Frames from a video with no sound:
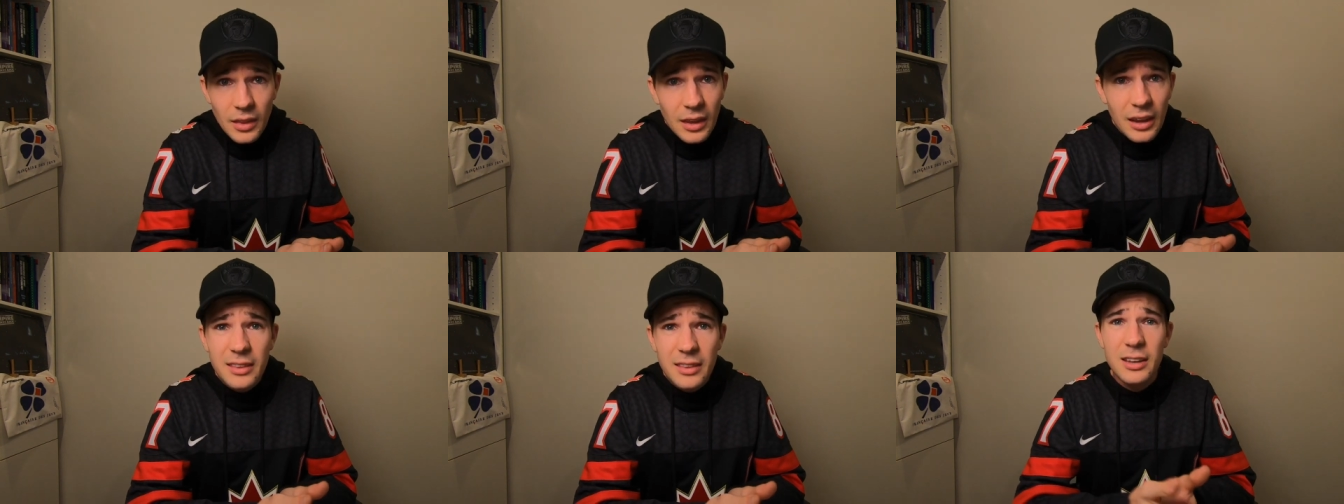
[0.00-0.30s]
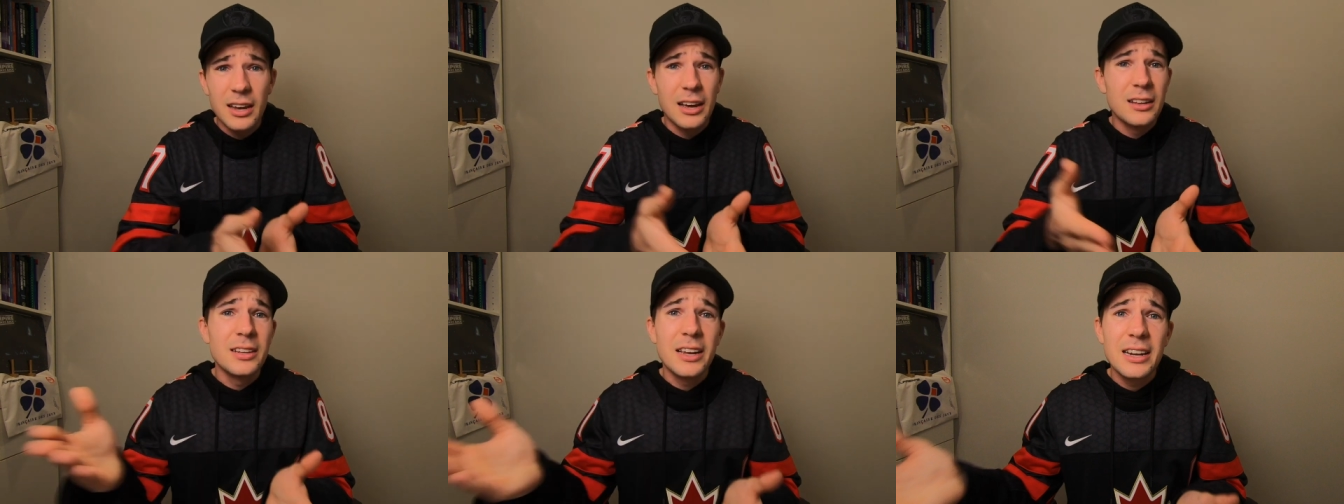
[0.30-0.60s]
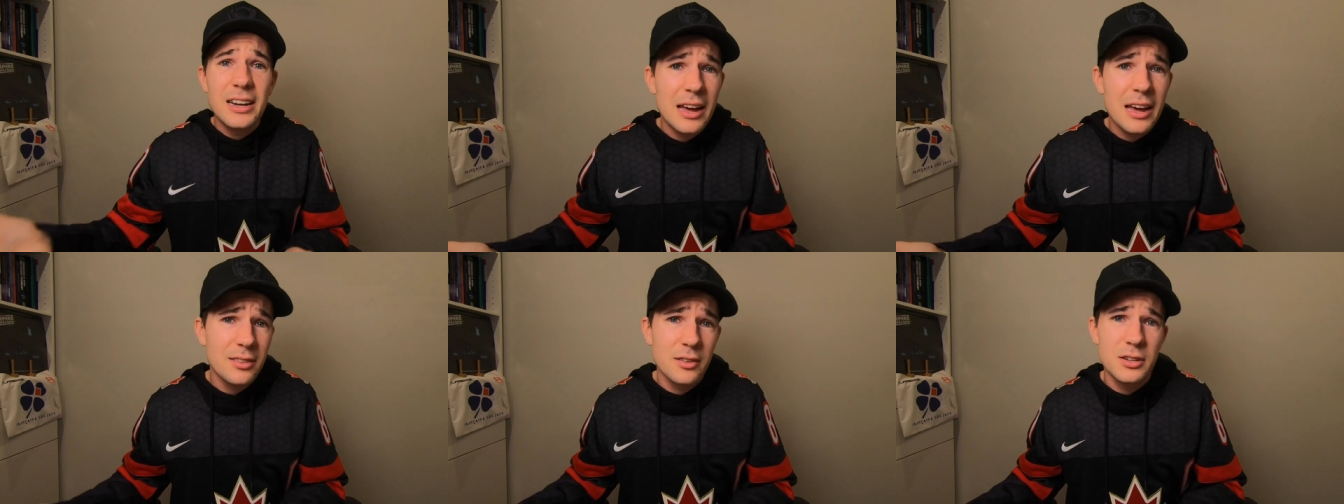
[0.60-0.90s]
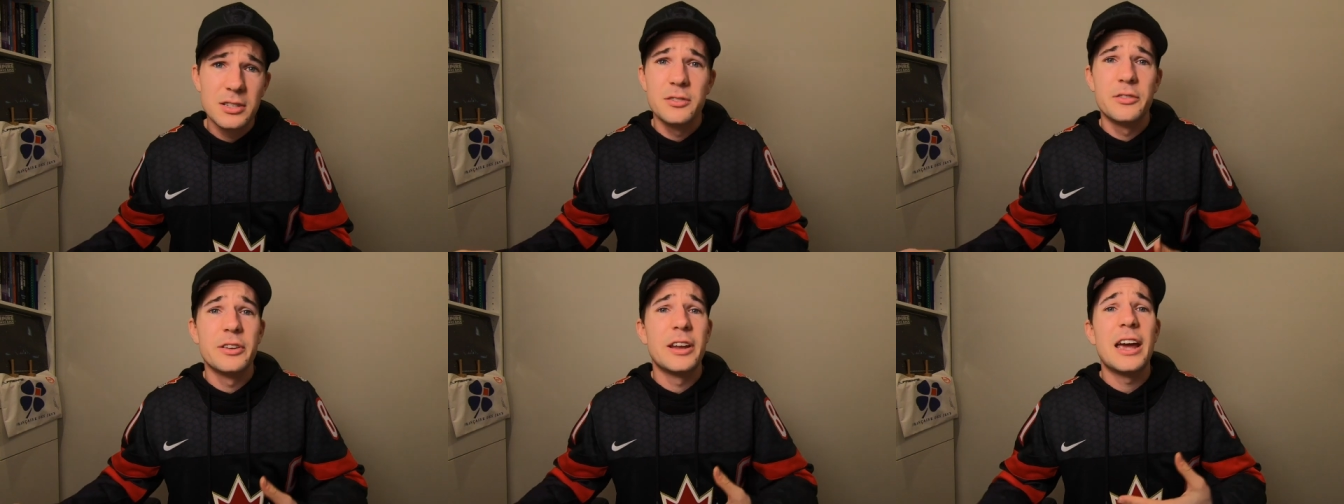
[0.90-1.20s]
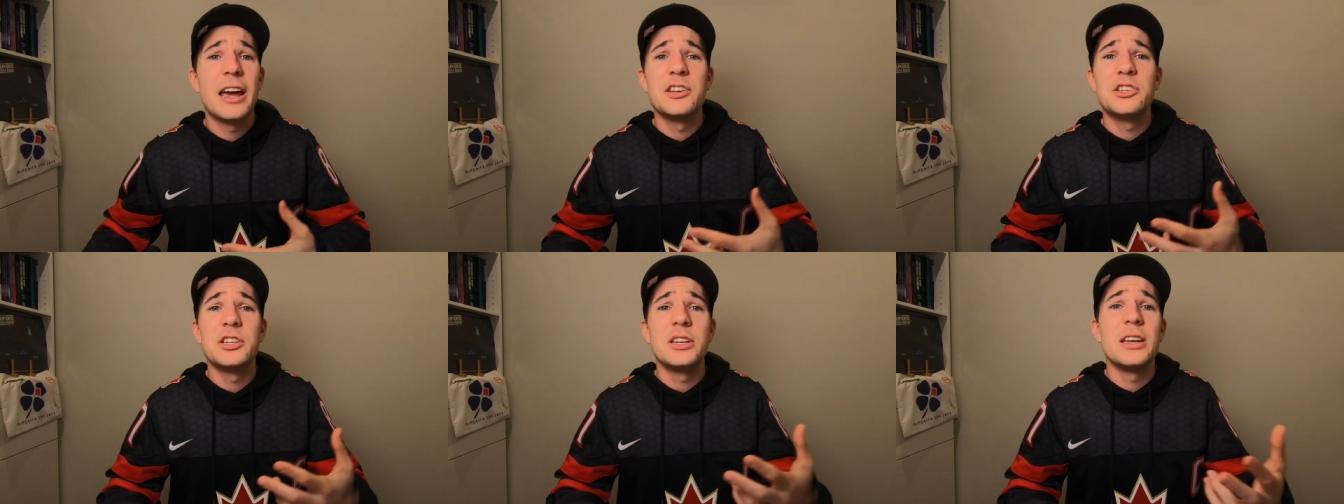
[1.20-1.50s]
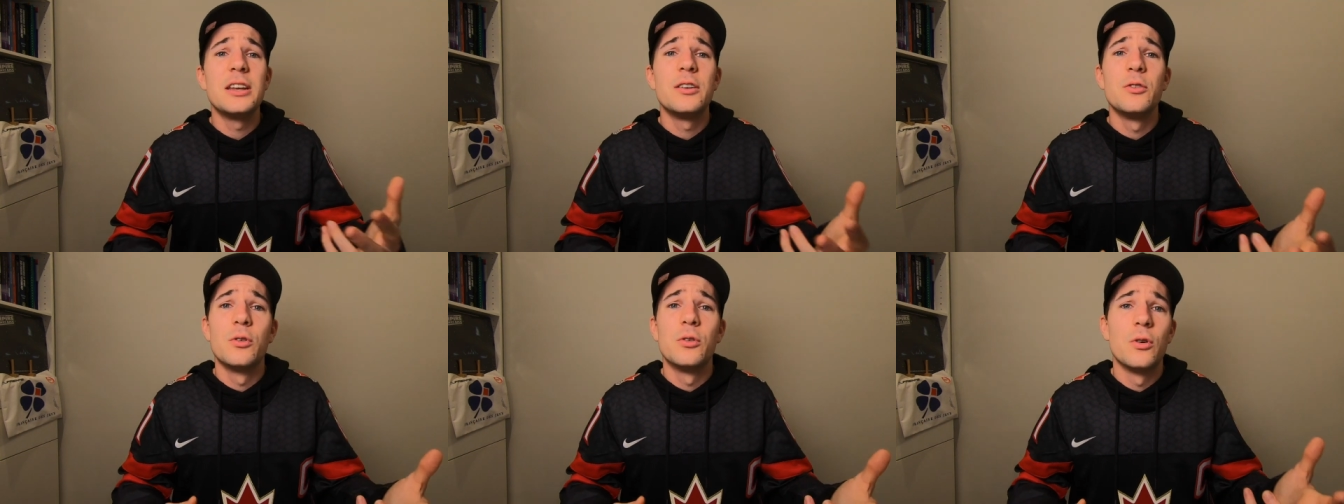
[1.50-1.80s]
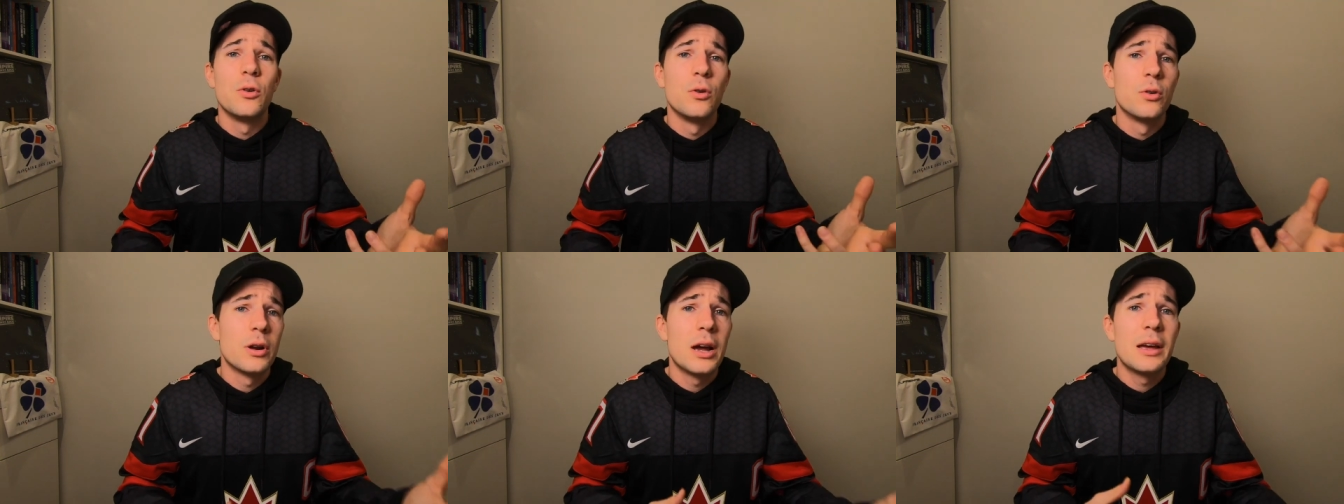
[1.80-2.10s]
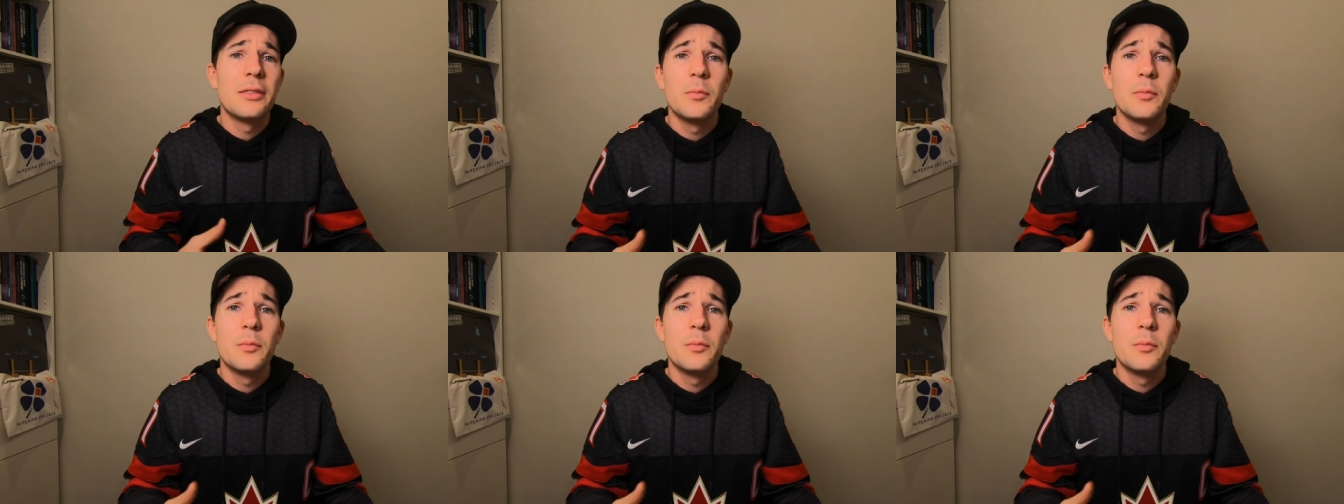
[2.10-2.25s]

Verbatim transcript: that elite athletes are engaging in or, or other